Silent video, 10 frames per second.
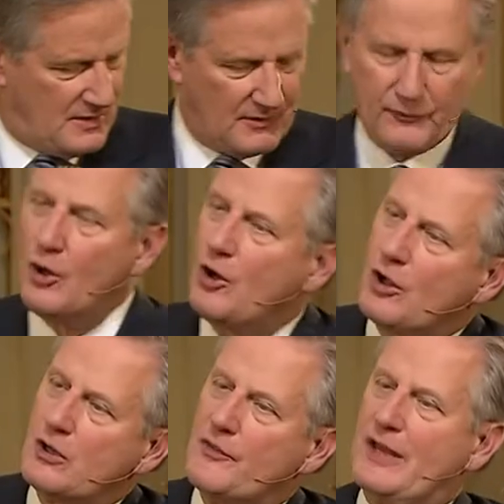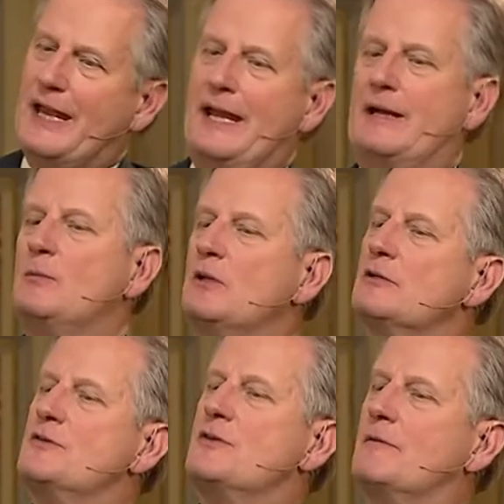of all the
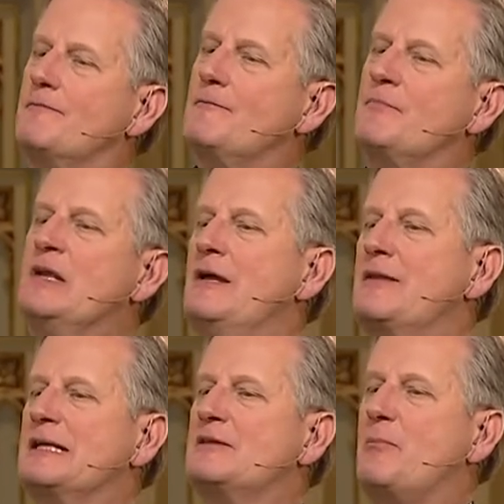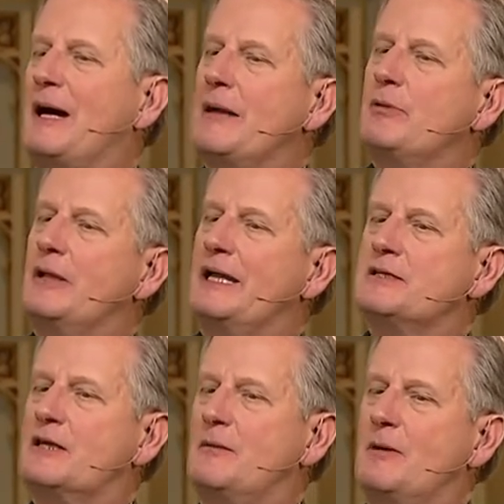animals that the Bible had
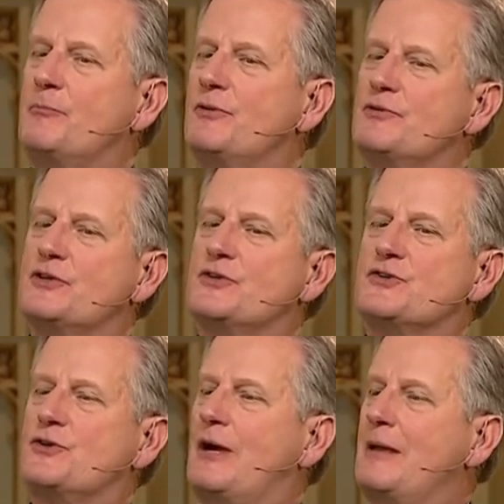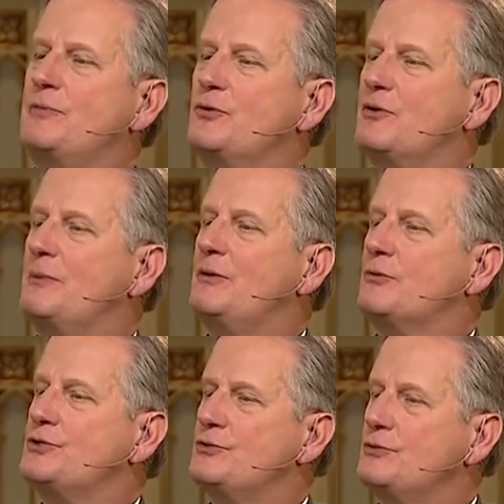to come up with to describe you and me,
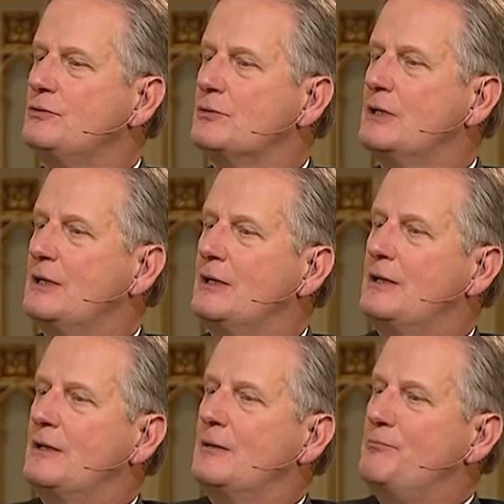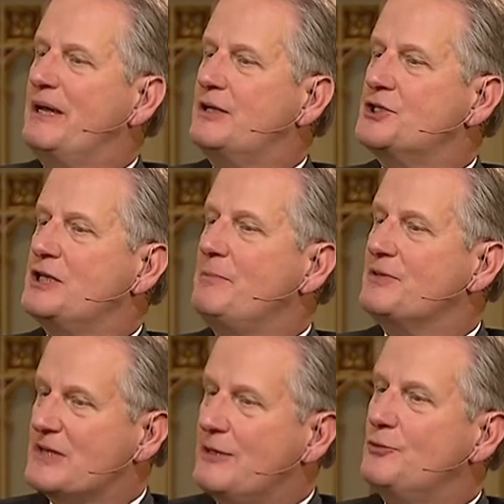would you pick sheep?
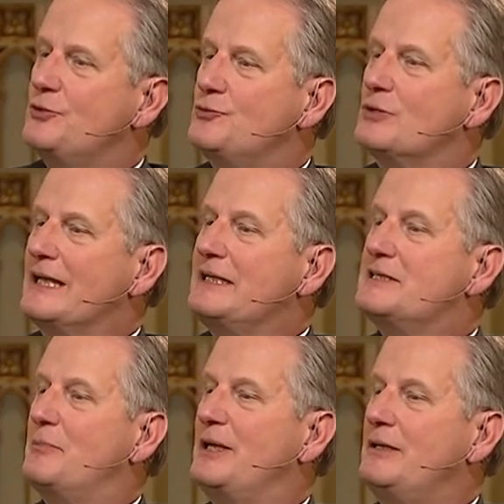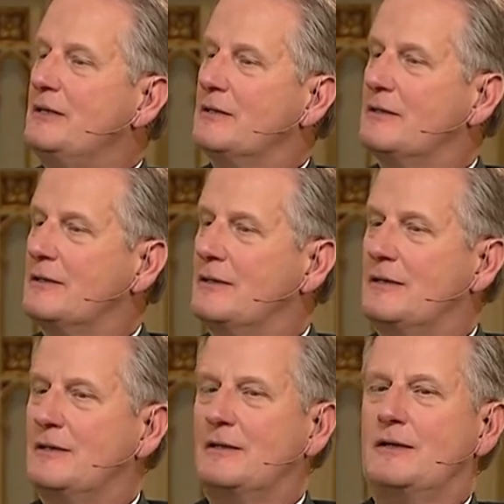Is that who you'd like to be?
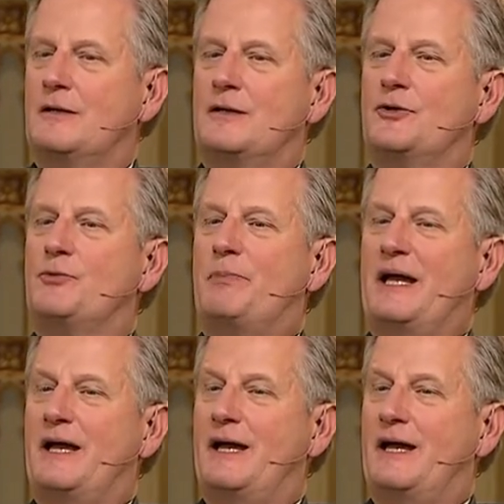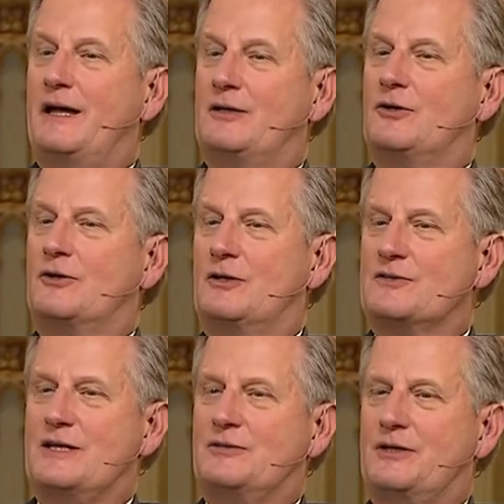You bad
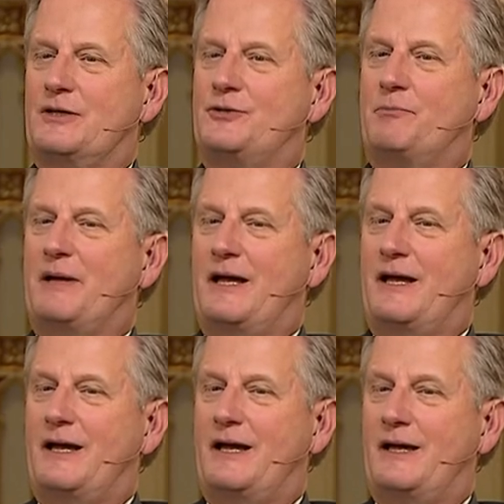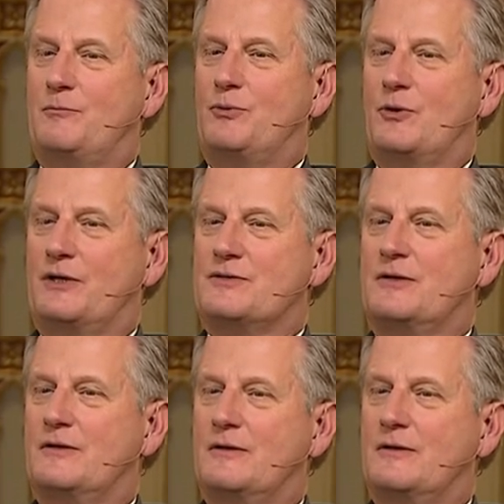girls out there and you bad boys.